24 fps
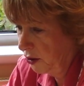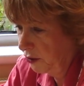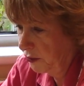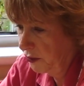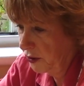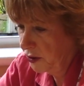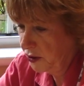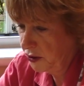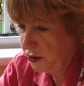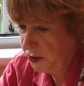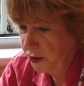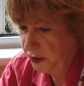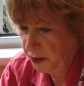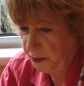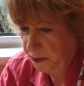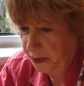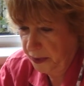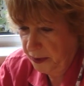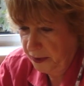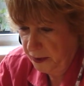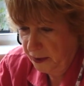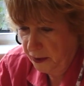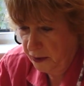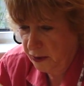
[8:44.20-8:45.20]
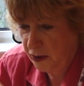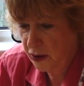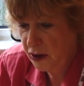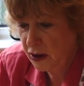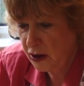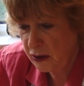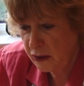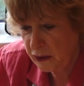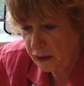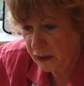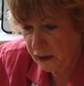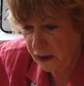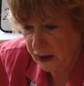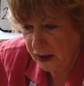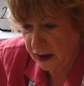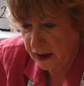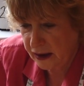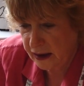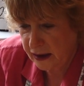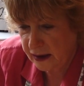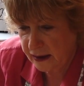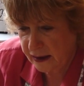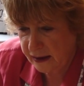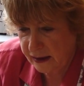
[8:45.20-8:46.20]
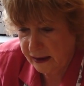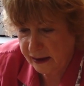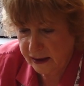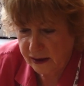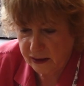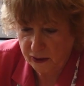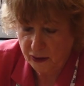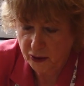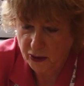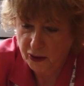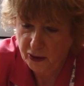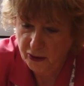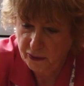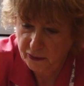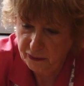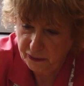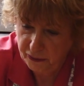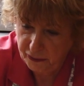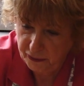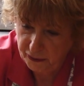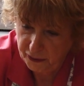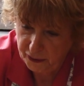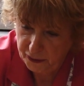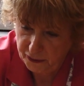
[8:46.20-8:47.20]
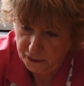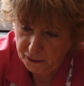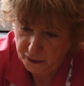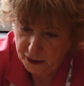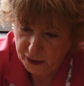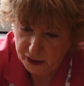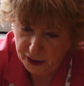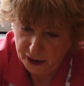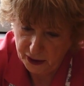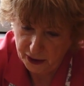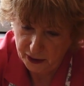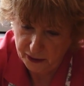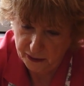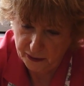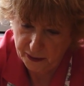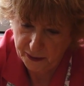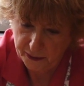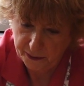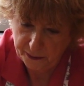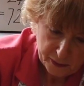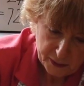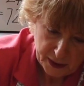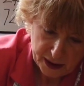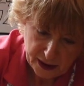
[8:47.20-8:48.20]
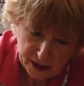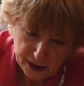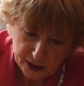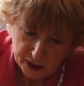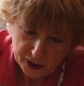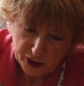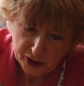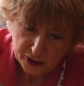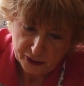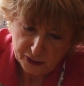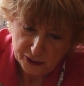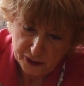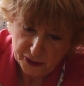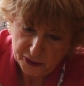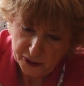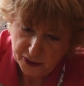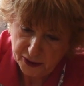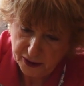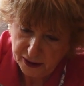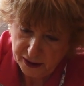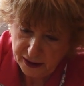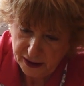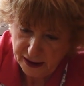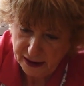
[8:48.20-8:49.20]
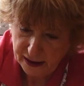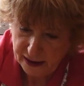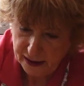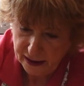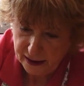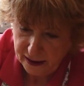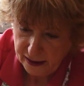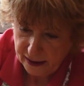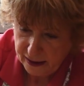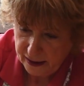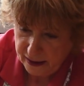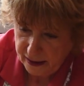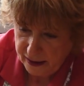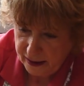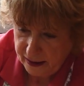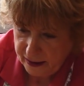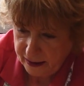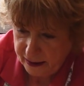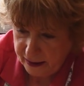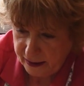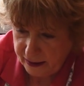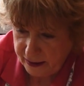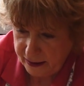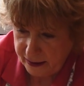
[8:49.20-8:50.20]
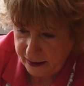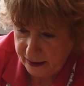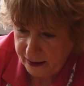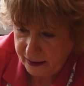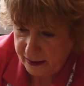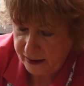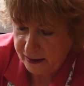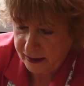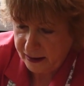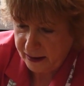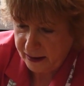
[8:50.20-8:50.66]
on the top 2/3 of the dough, making sure that